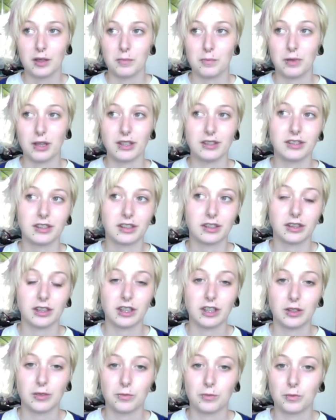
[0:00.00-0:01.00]

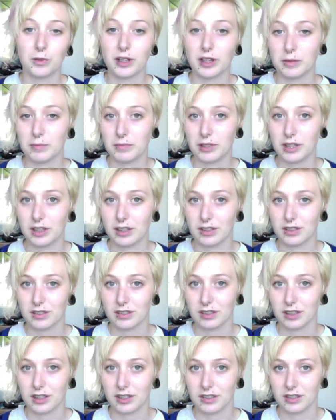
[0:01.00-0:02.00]
Basically, what it
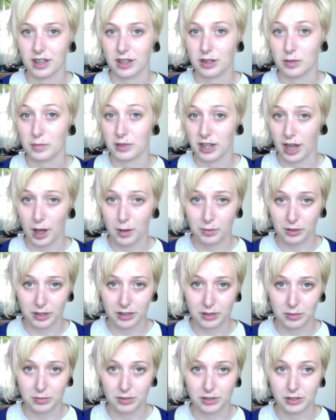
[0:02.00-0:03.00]
means is that the
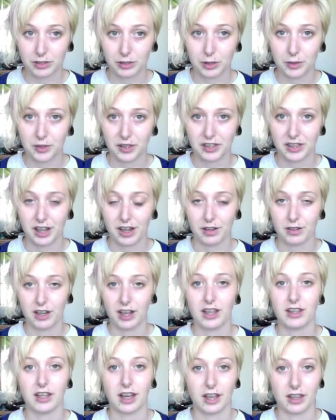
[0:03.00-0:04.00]
metabolism is slowing down,
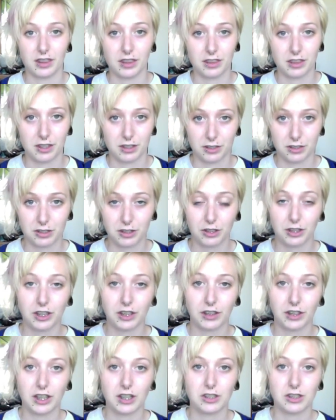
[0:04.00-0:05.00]
and then the
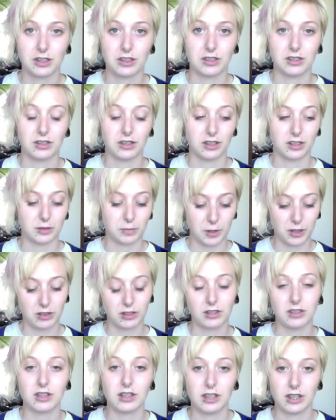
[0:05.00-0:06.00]
circulation,
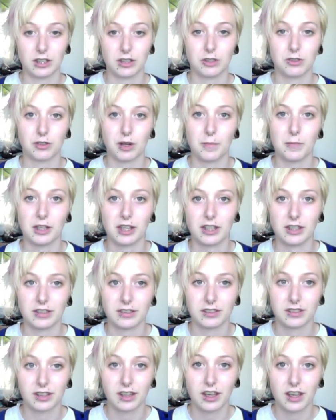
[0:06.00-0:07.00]
especially to the
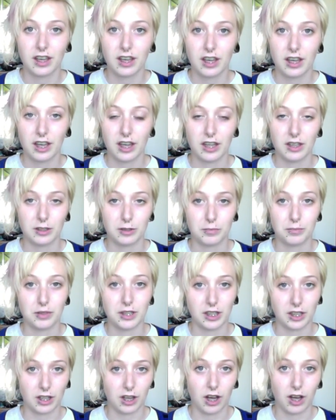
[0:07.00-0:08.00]
extremities, is
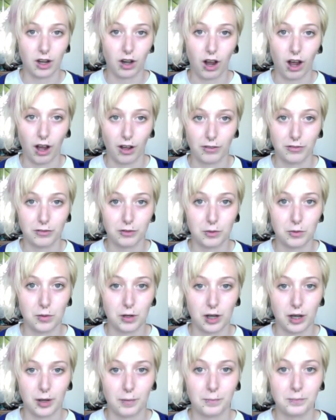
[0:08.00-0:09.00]
being cut off,
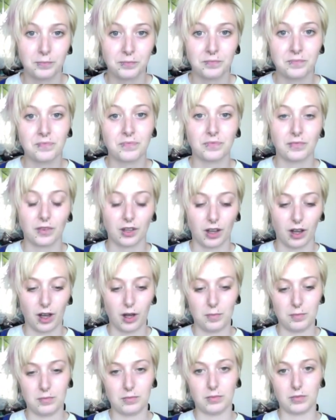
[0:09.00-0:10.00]
or
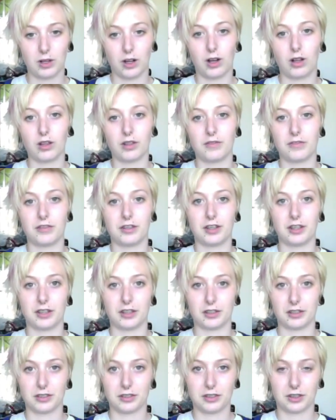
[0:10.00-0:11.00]
all of
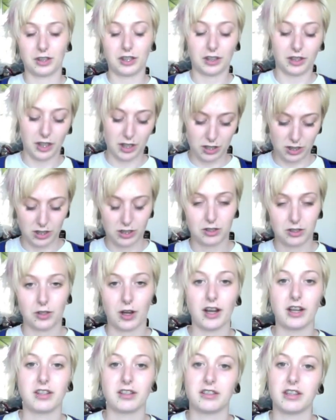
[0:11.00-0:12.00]
the circulation is
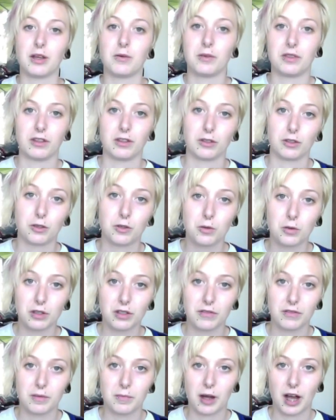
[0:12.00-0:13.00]
trying to stay within the core
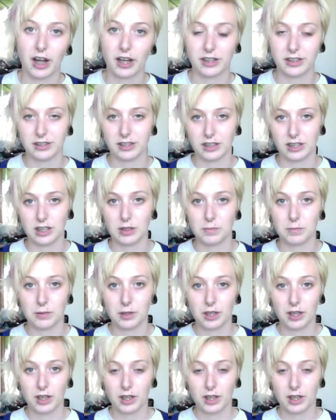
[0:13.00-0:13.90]
of the body to keep